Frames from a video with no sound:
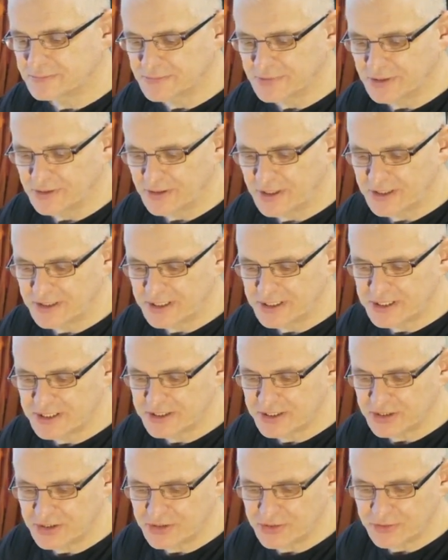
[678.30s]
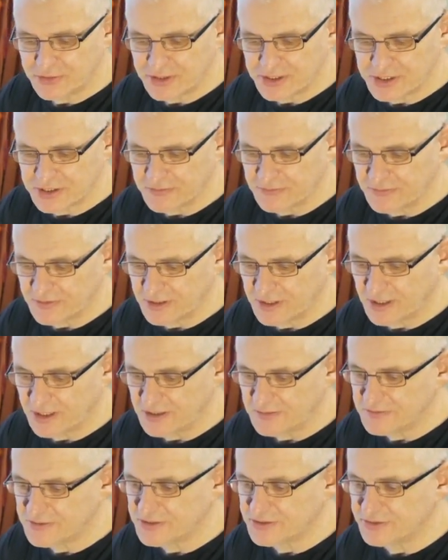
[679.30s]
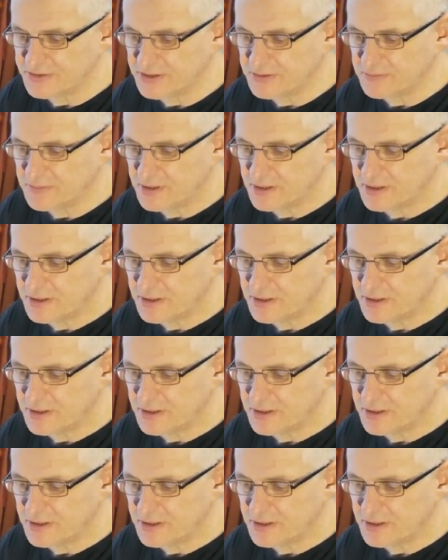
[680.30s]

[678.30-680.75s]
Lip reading: All right, this is the joys of live stream.